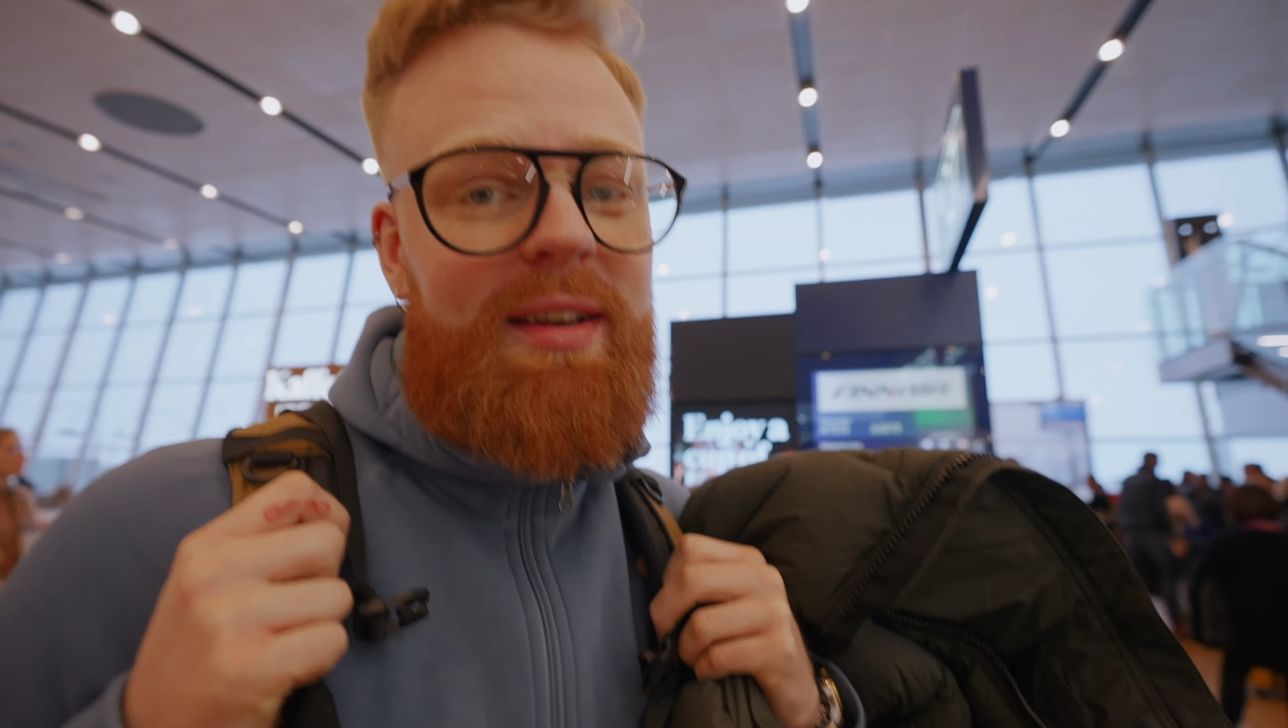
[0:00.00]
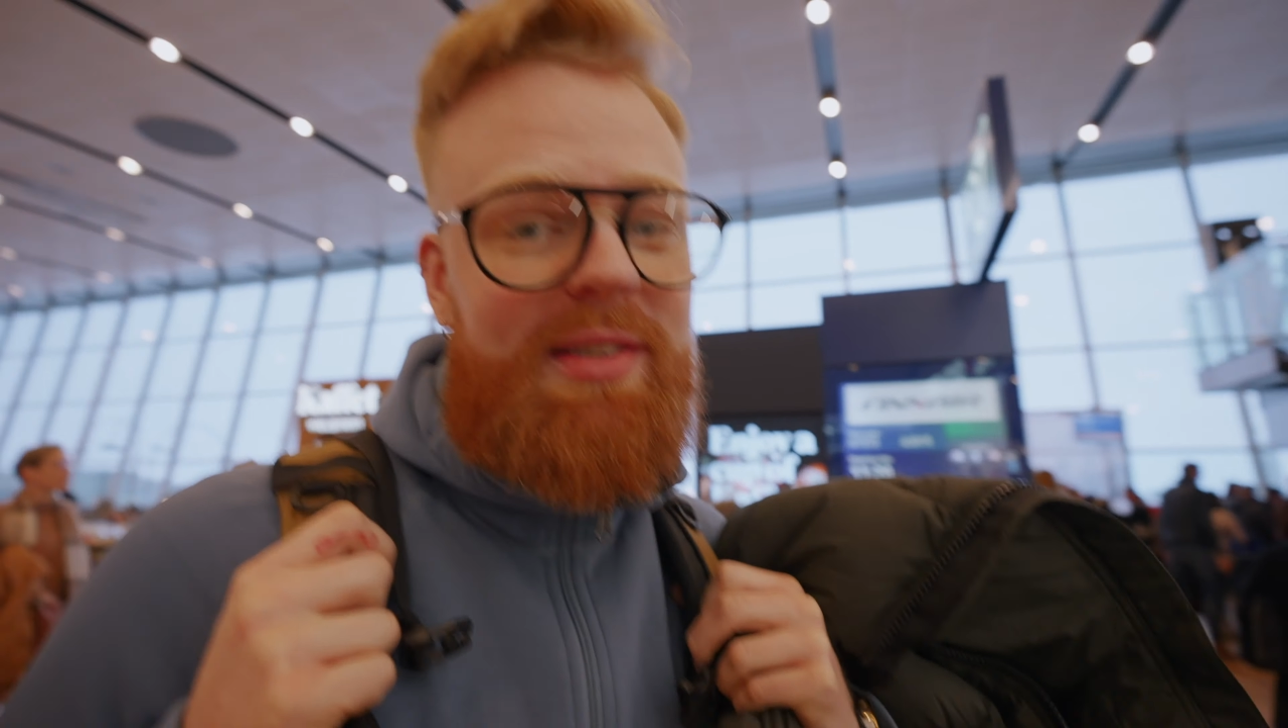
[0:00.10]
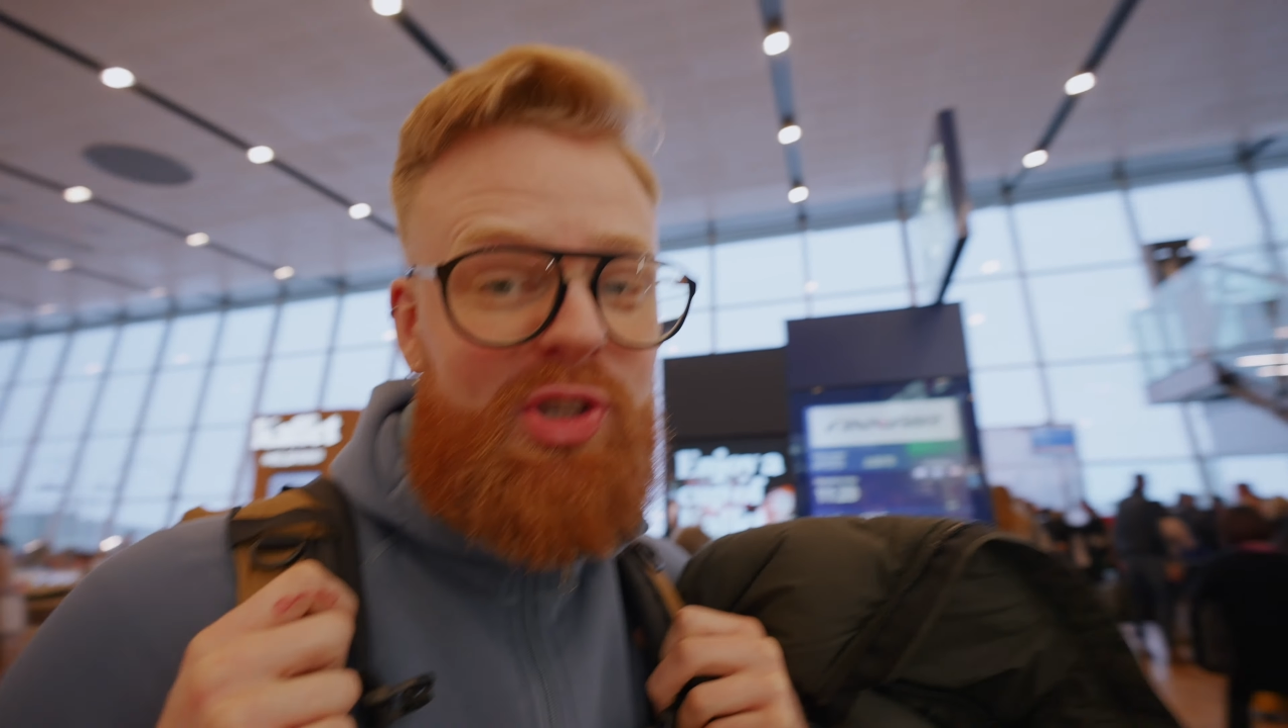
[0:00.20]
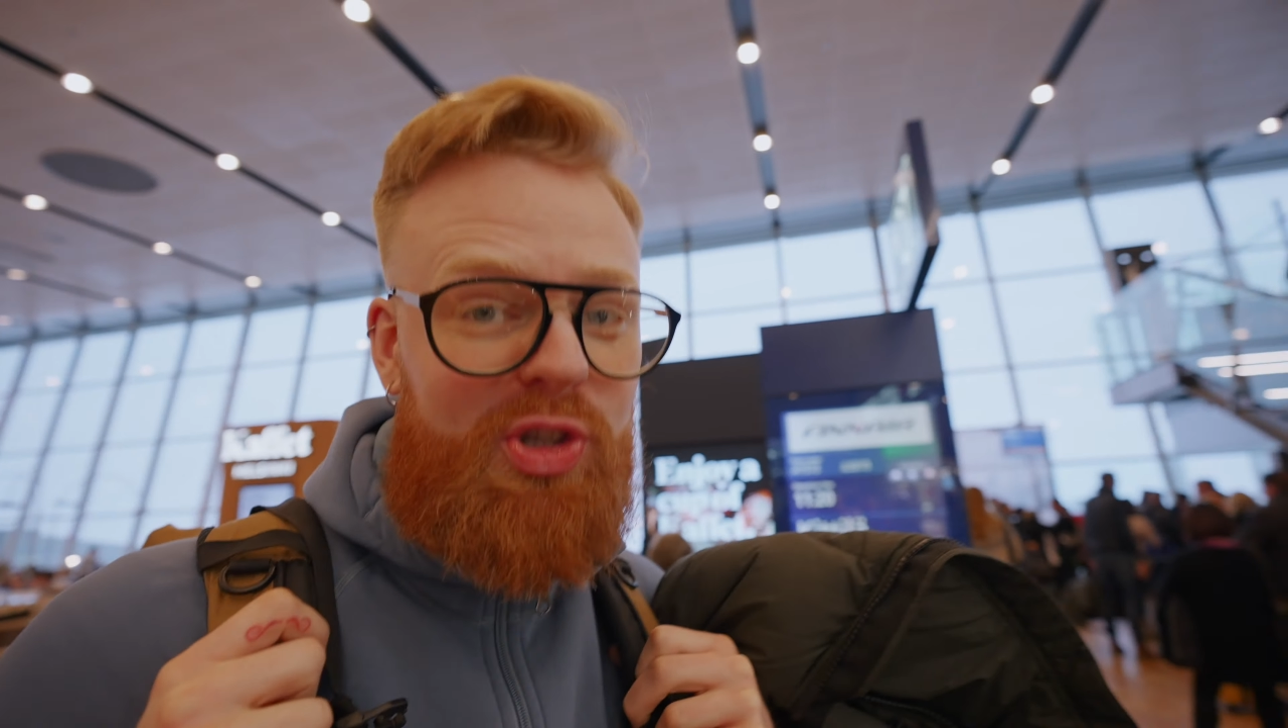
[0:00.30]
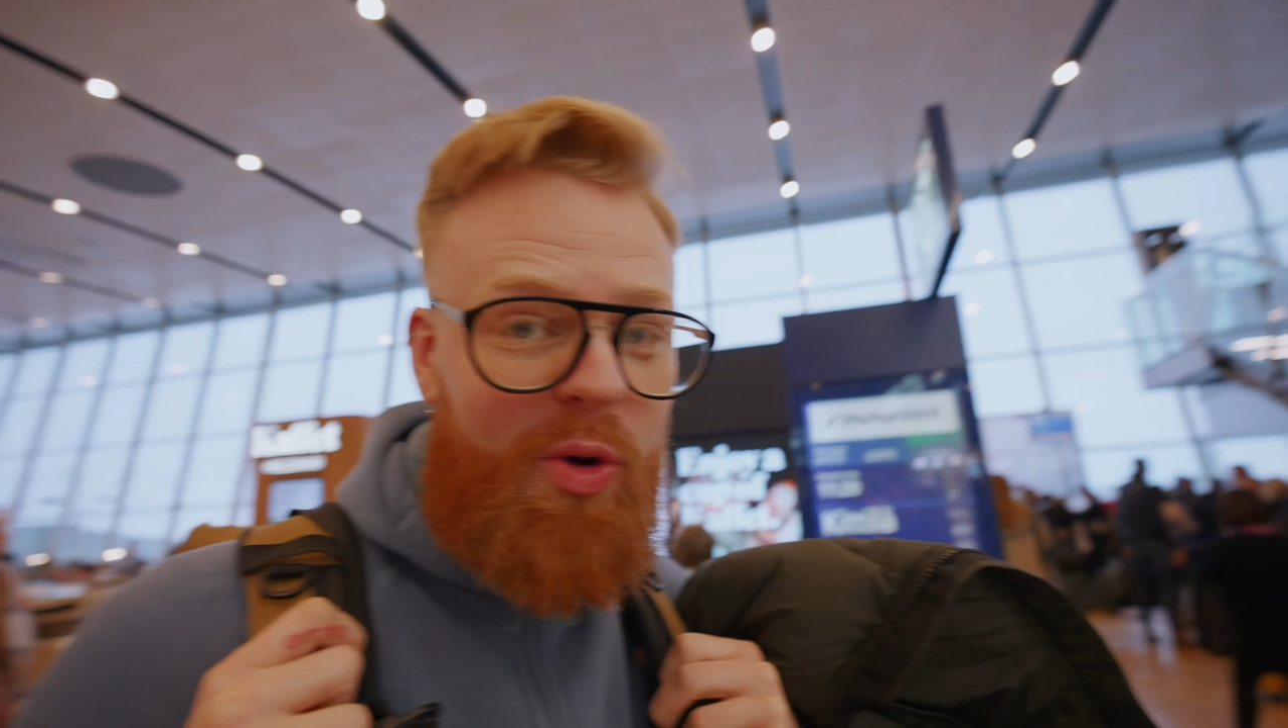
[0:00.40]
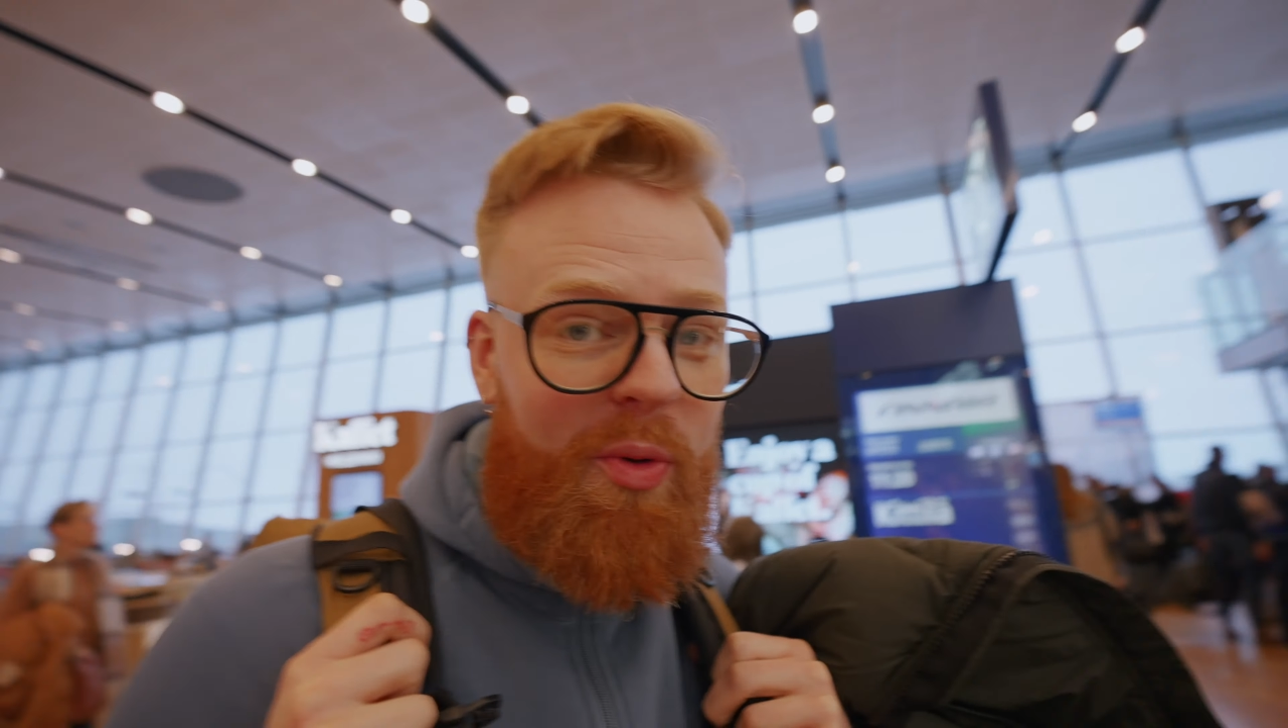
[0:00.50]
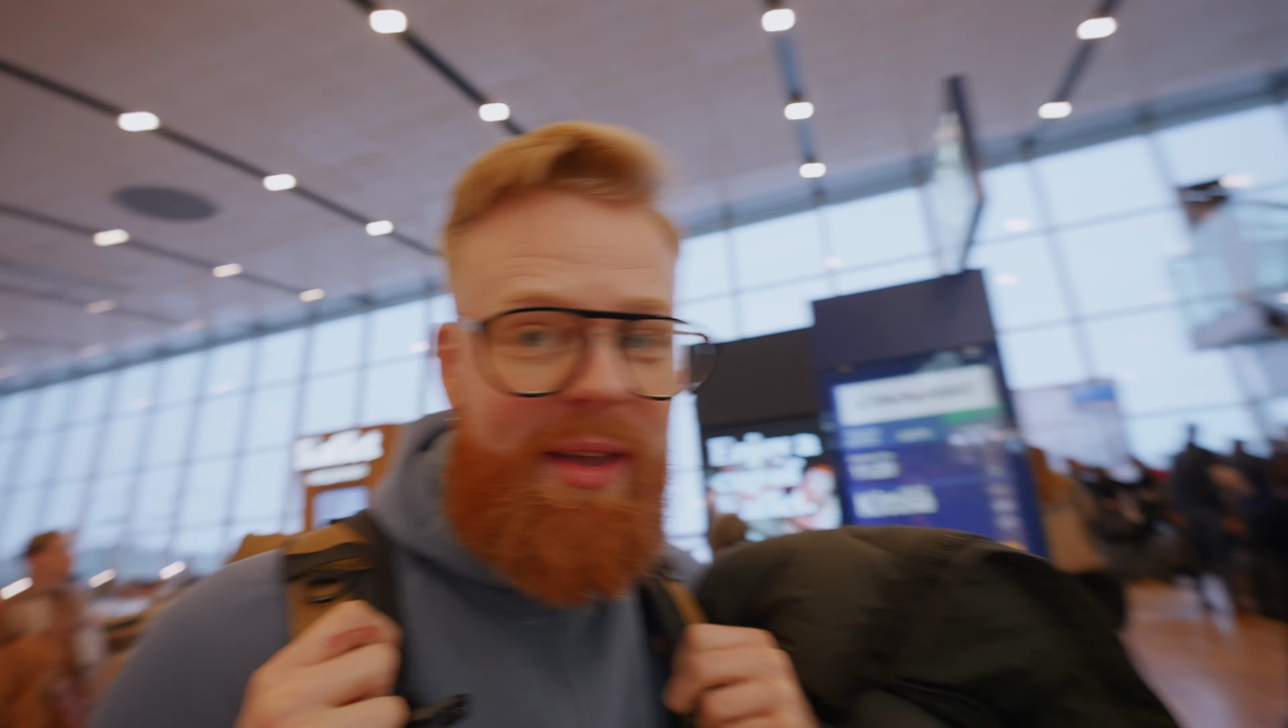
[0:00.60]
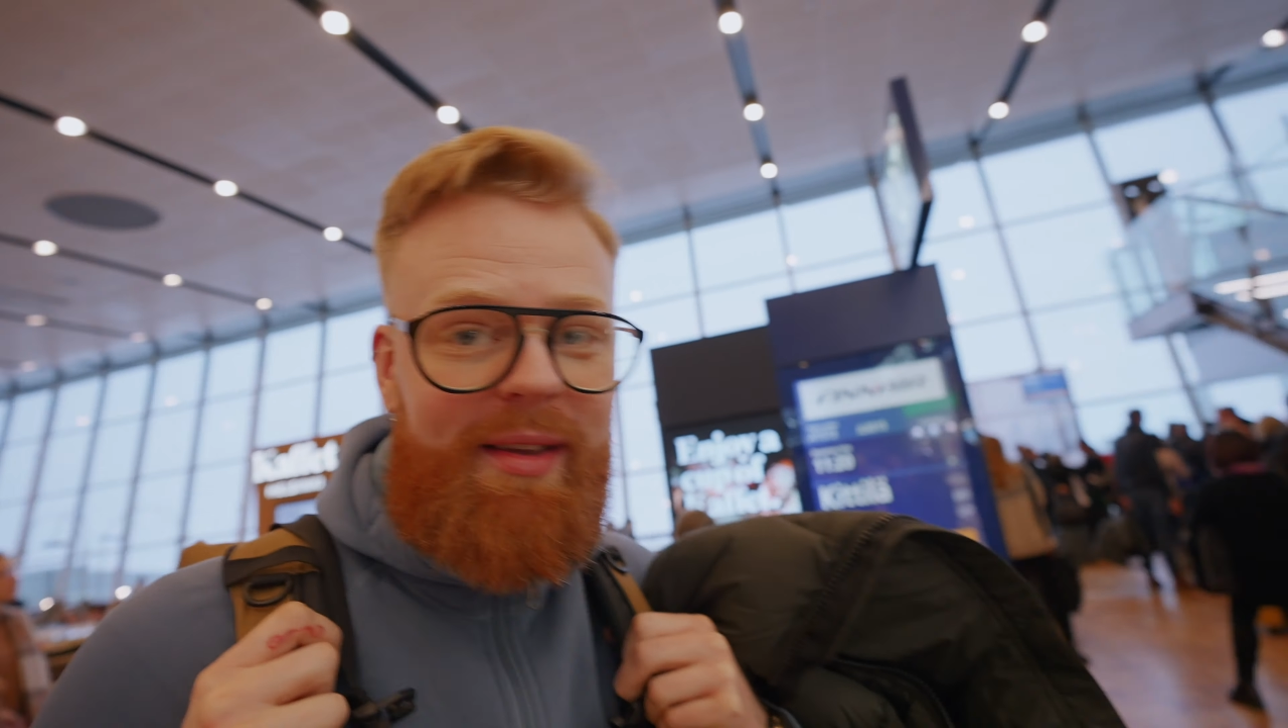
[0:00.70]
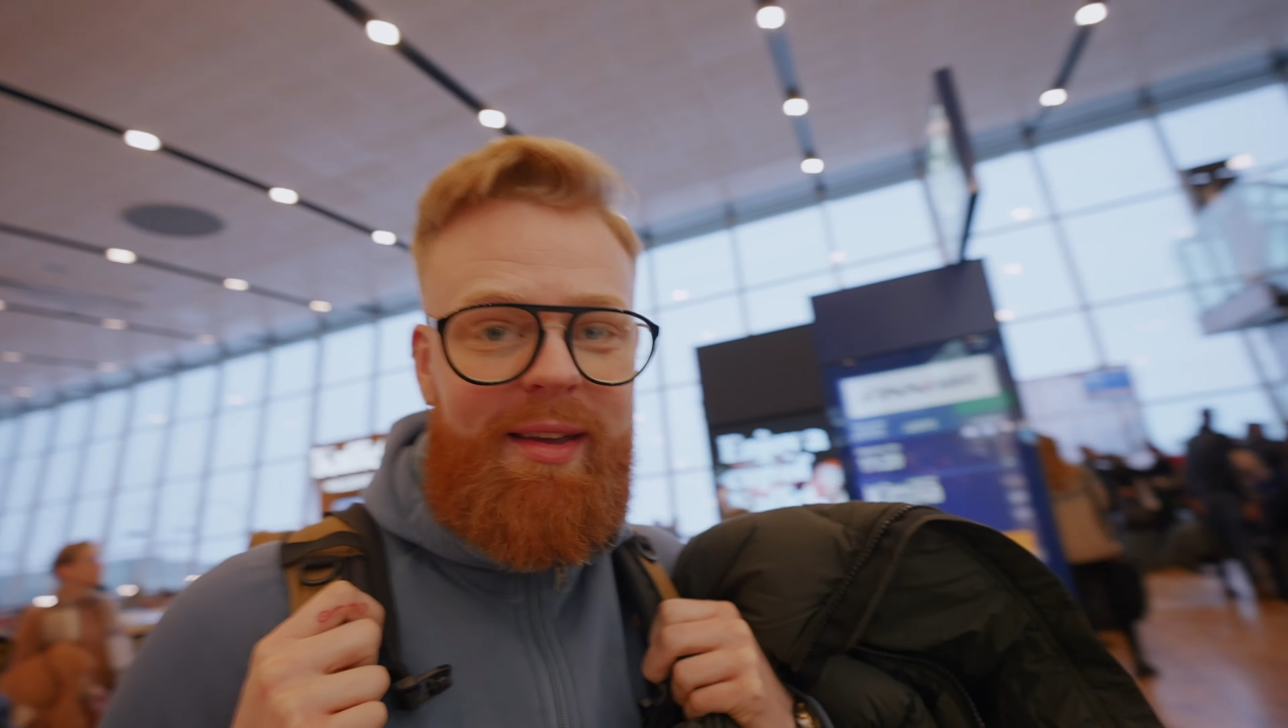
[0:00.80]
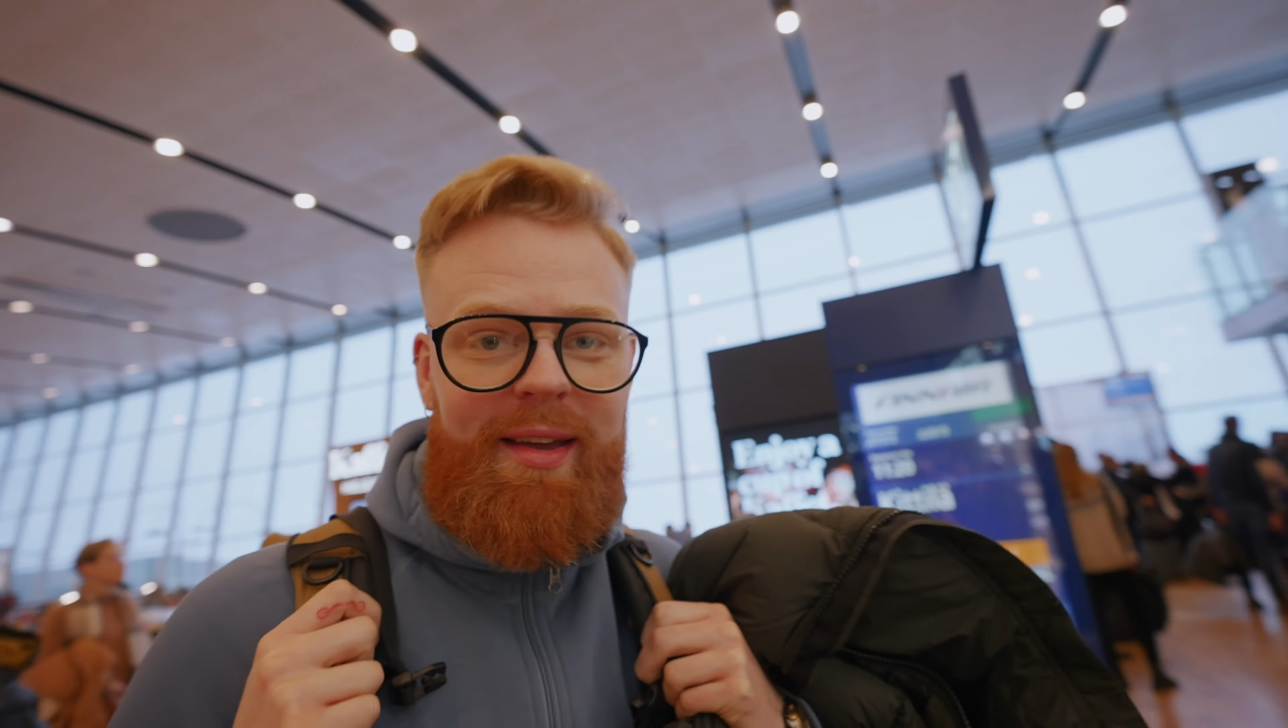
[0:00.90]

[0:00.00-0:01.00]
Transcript: and it's snowing,